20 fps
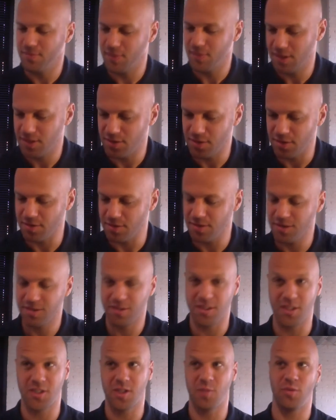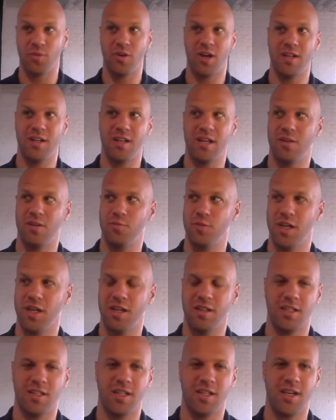So it's December right now, and we
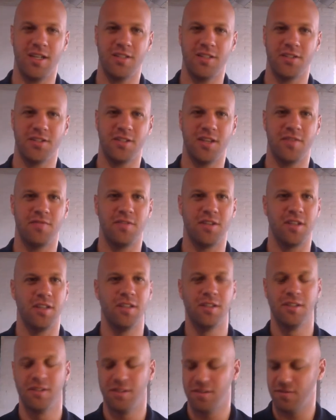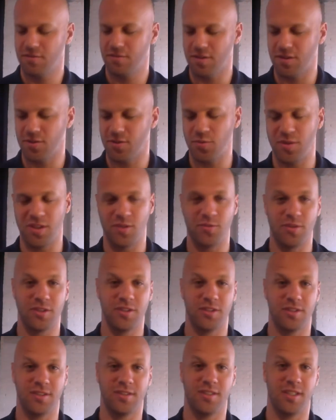got like highs of 70 for this week,
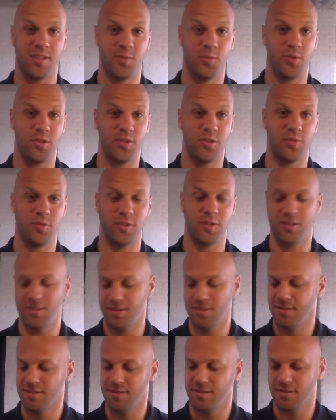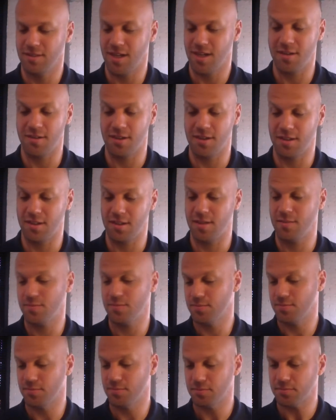that's pretty sweet. I like that.
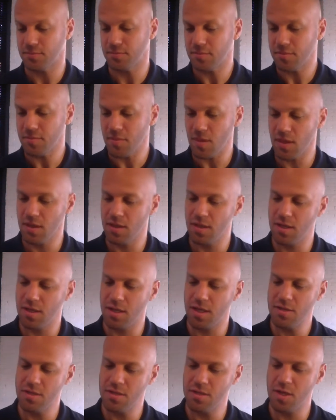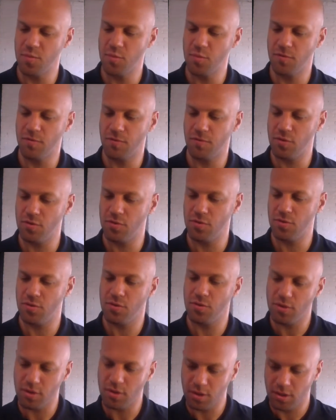And the number
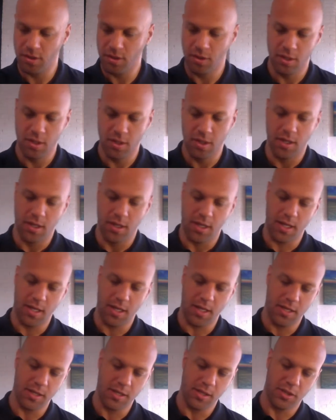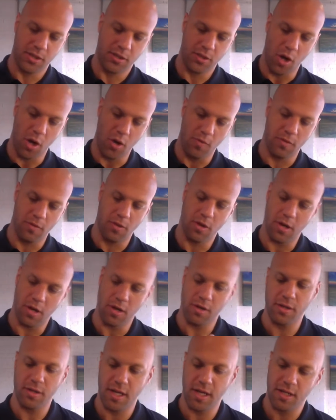4 is over the
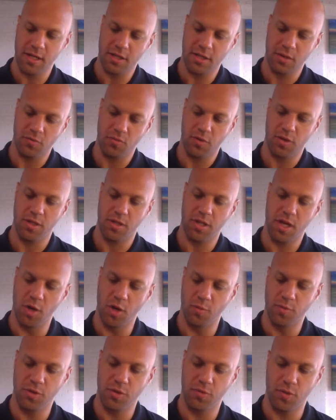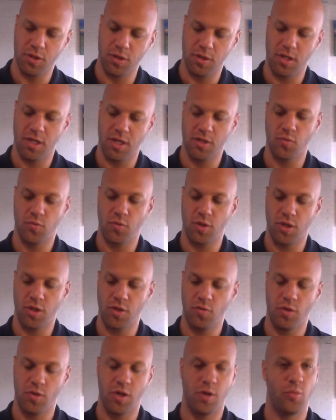holidays, it really helps you realize what
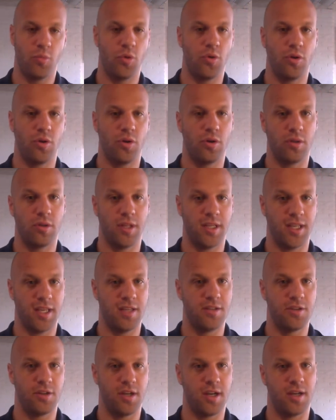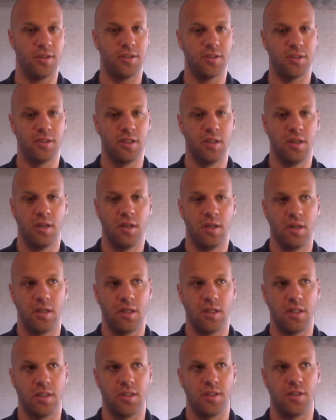you want more like in your house.
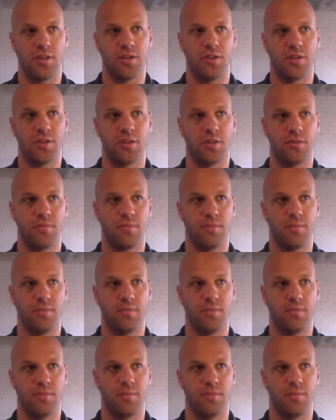Because